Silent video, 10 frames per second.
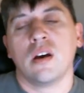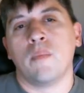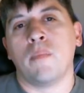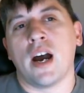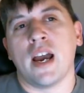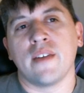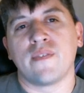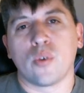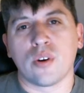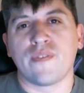by
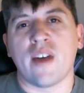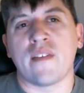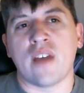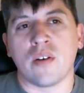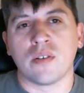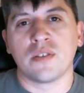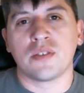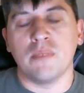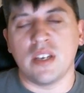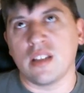4 to 5 hours,
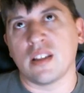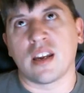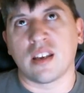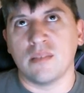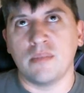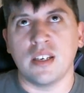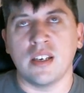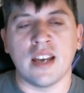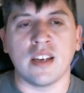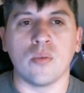meaning that it could
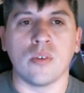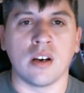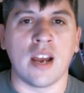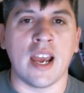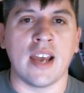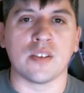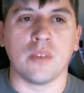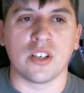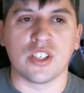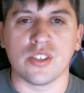be anywhere as
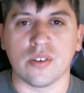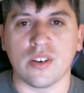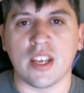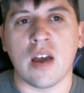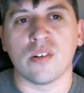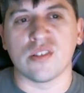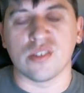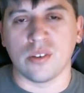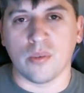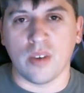much as 30 hours
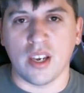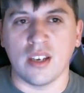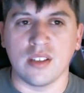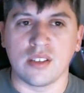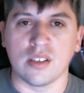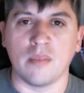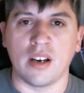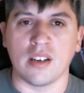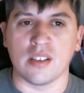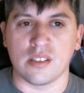all the way to
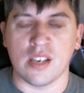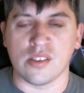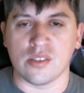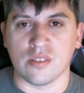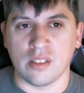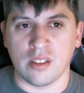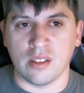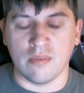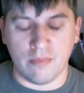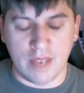about as
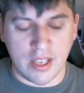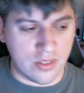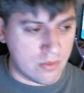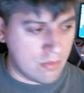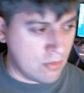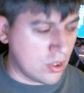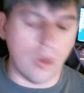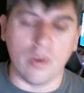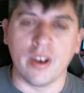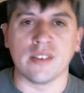
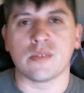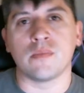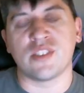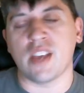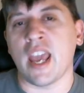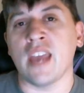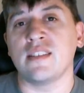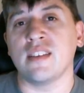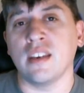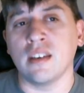low as, say,
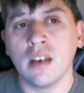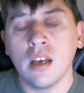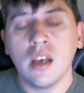18.